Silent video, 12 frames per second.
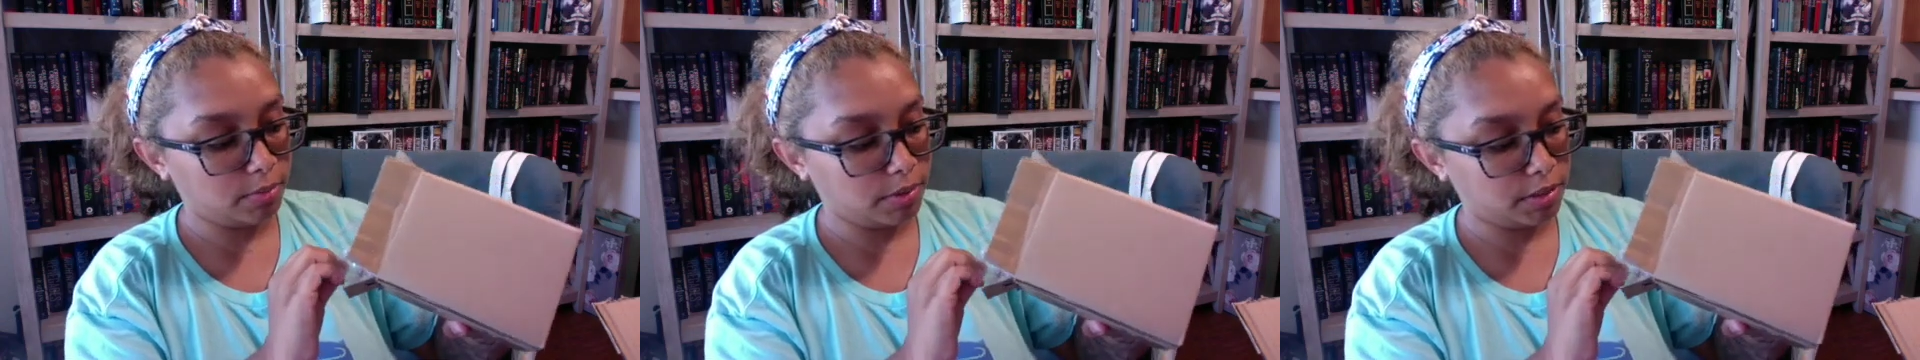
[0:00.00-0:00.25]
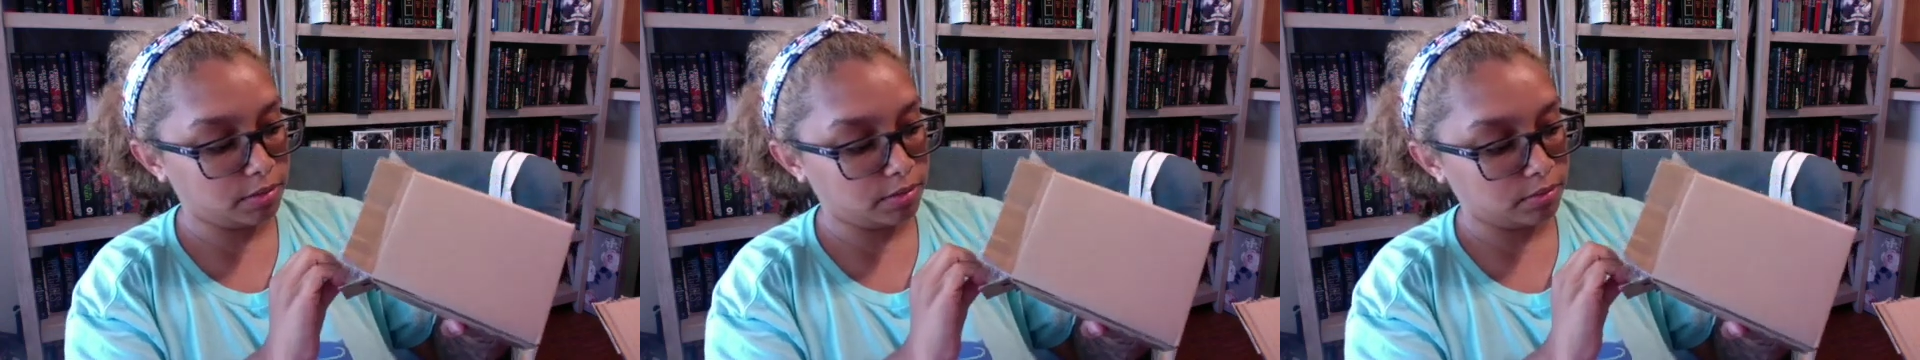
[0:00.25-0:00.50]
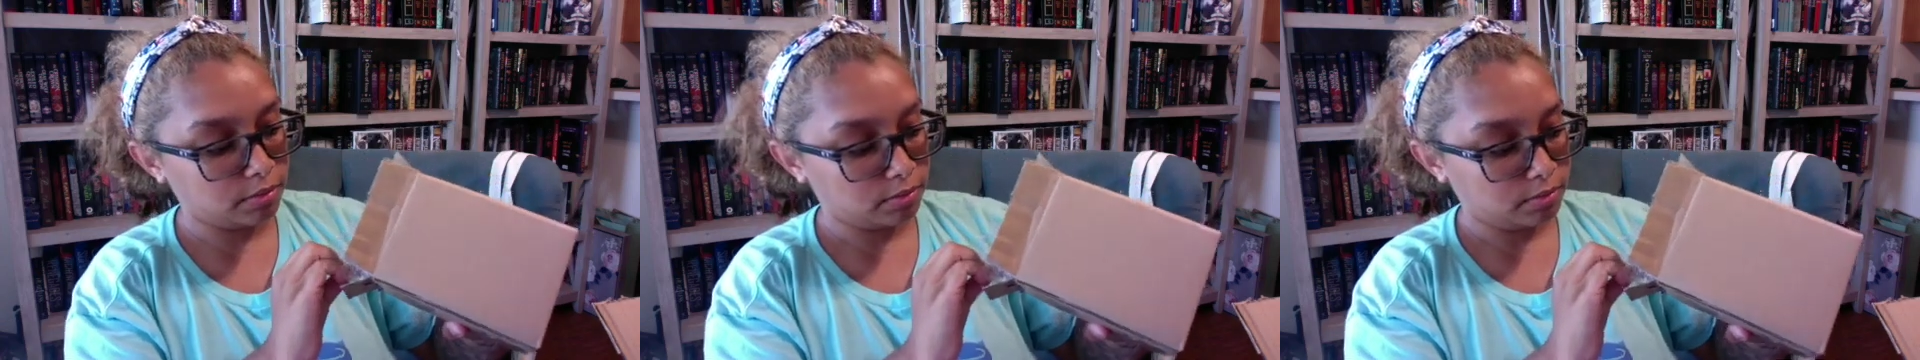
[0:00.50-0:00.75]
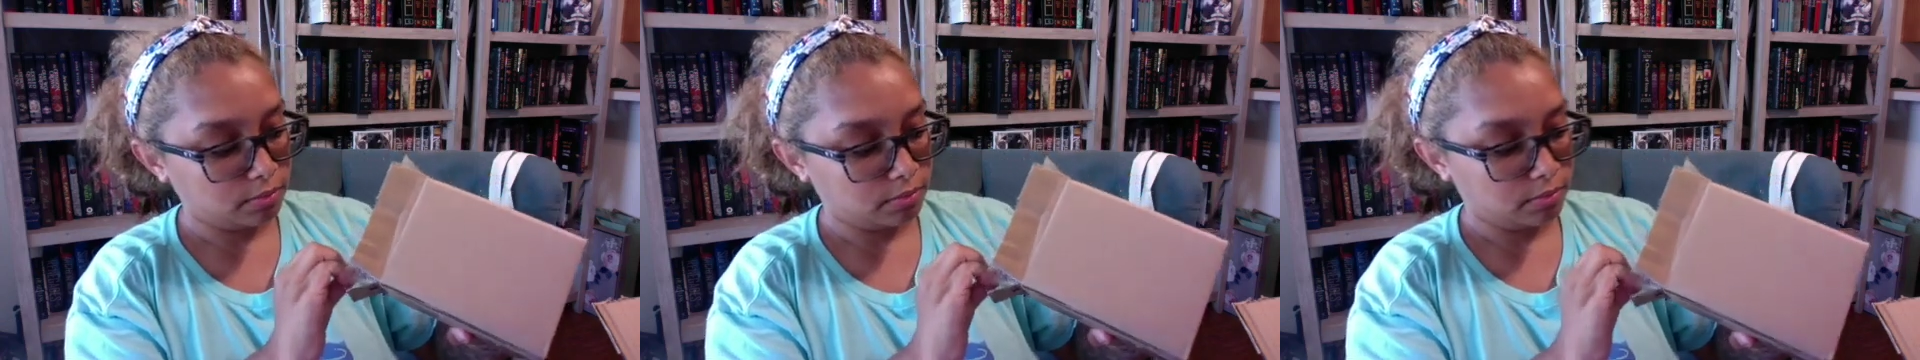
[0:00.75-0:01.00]
but
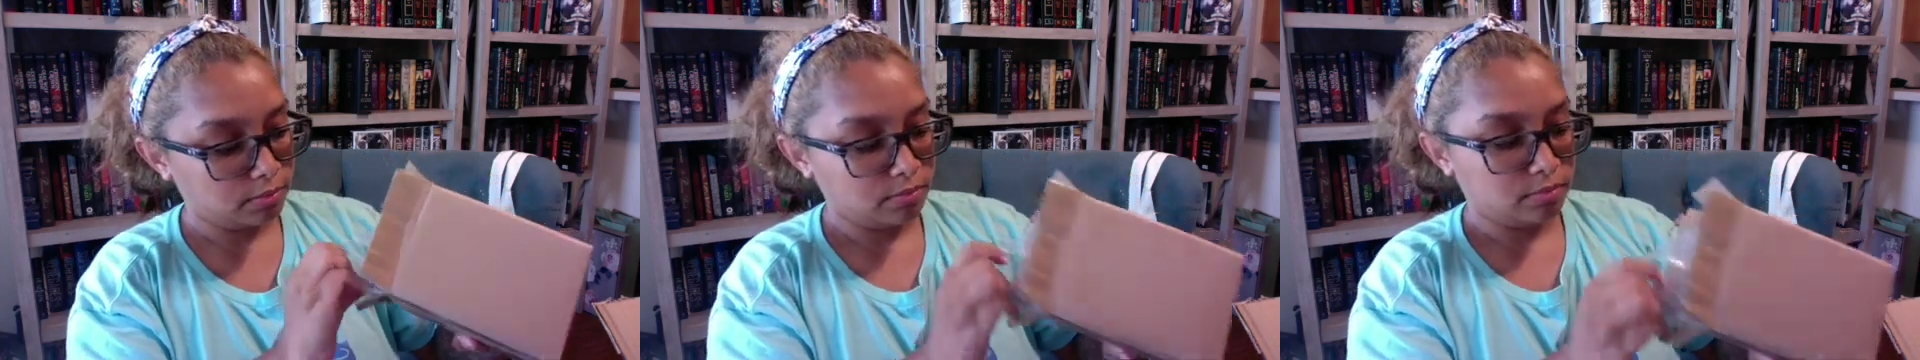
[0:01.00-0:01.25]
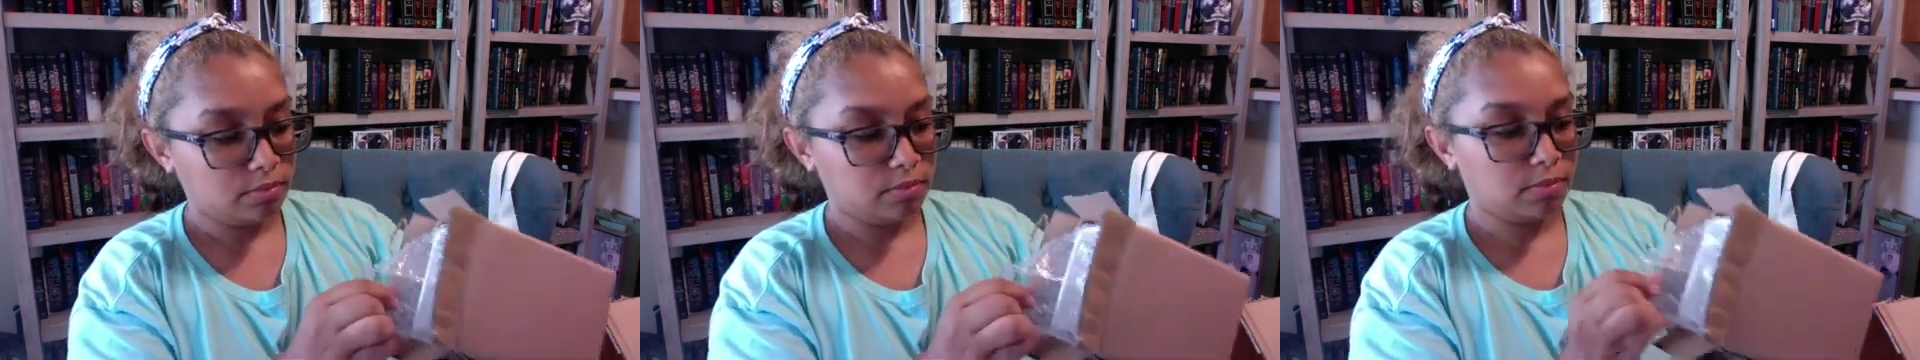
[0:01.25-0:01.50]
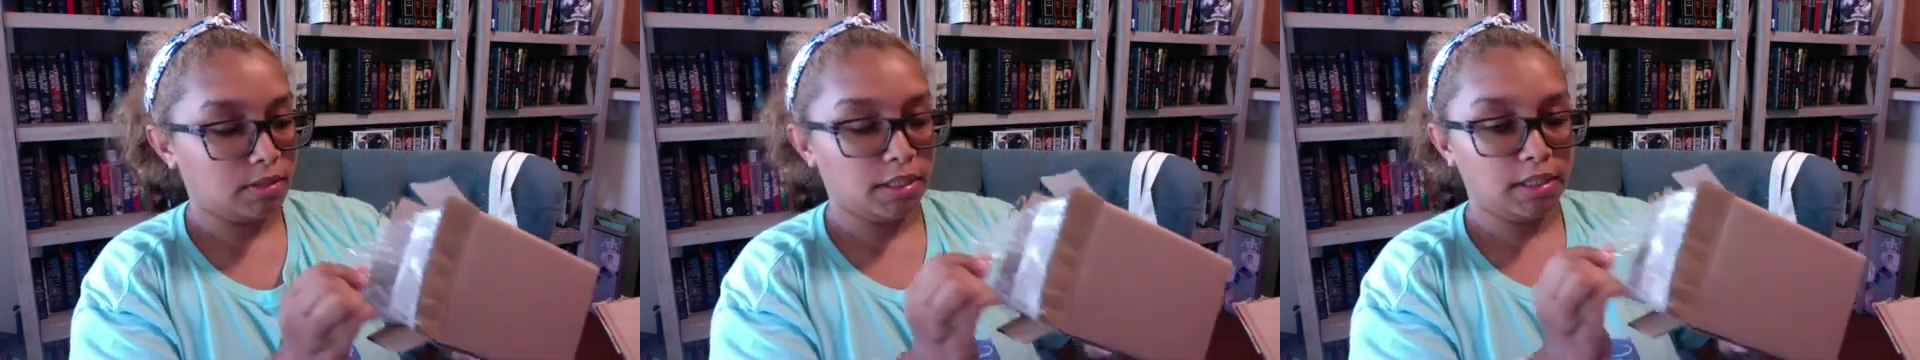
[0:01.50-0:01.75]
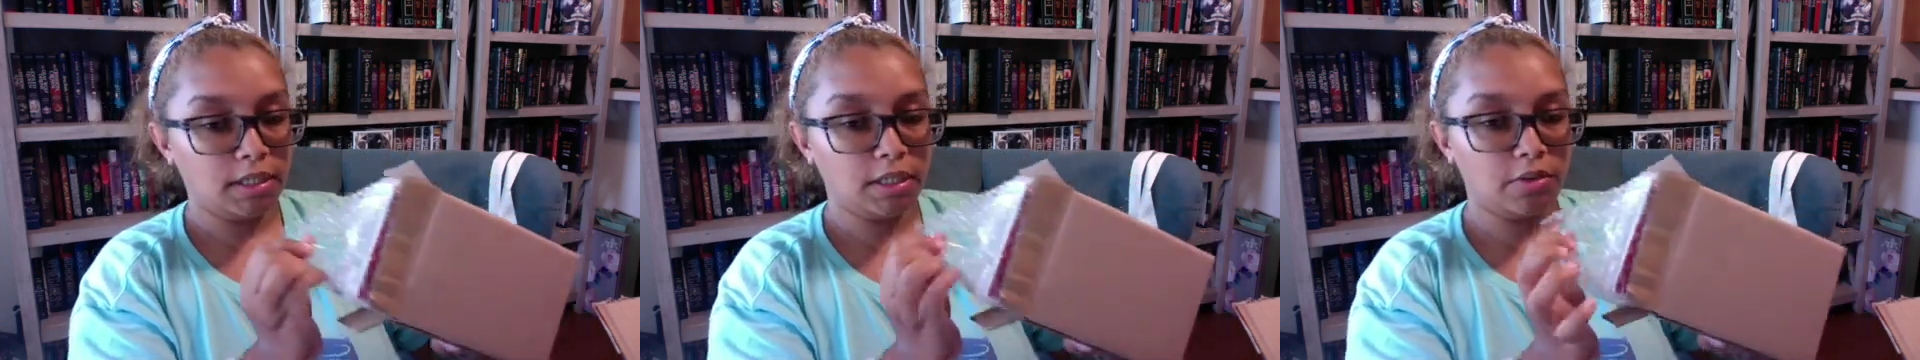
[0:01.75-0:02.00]
I
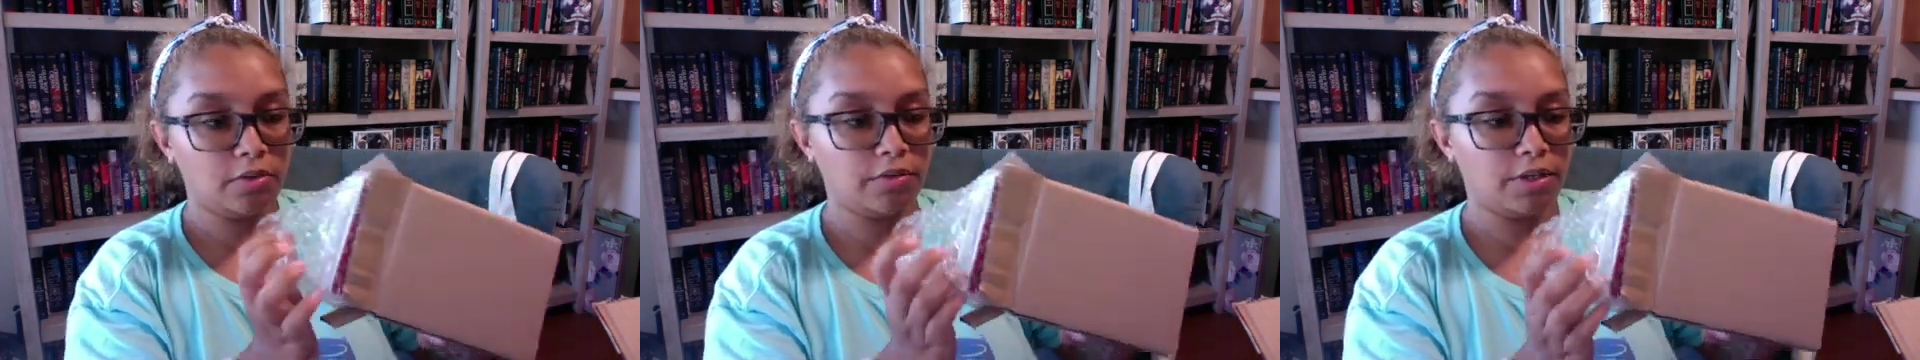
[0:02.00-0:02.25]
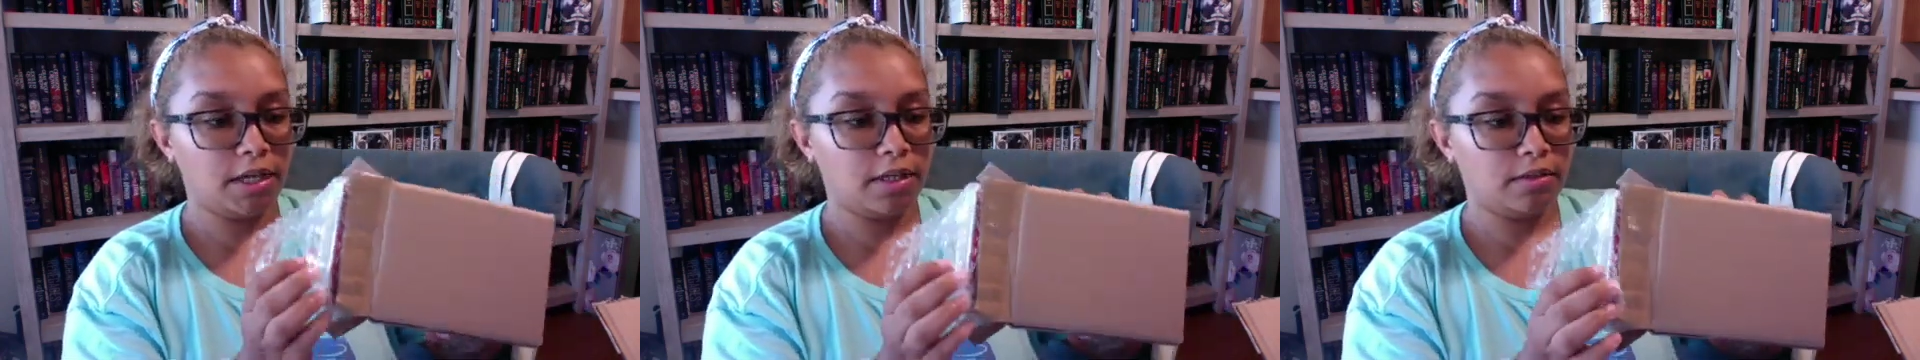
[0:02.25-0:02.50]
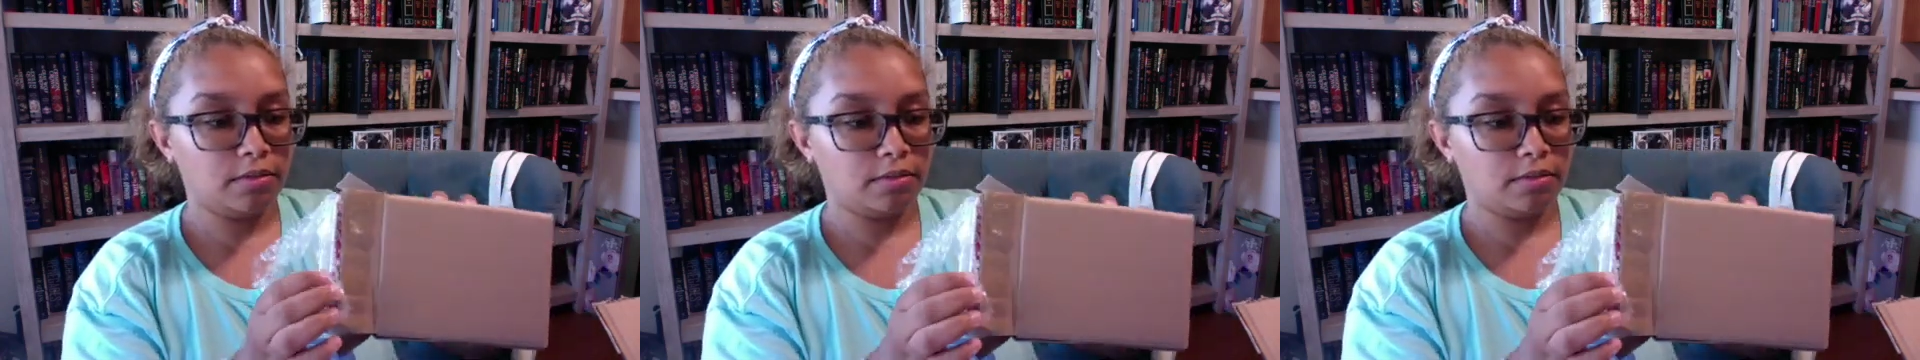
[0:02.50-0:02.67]
can get over that.